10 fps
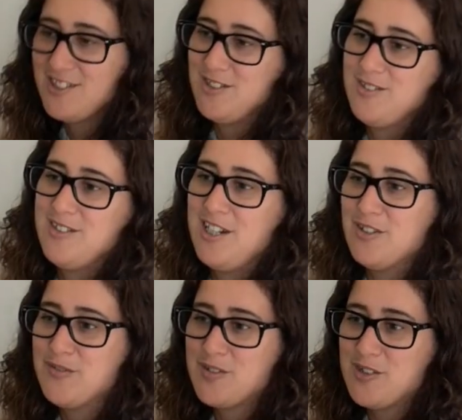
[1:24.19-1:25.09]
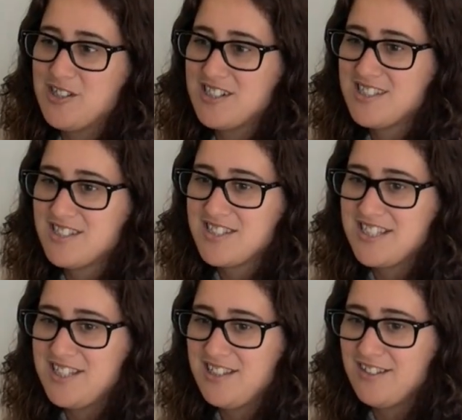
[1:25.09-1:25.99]
So I of course
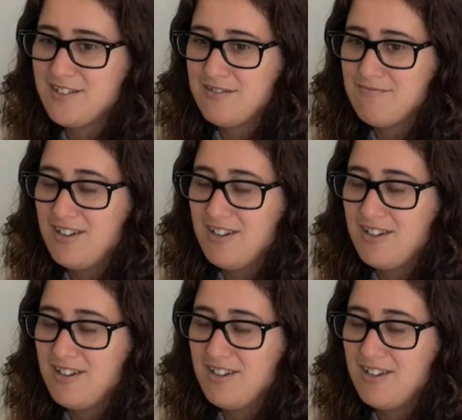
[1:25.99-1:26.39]
see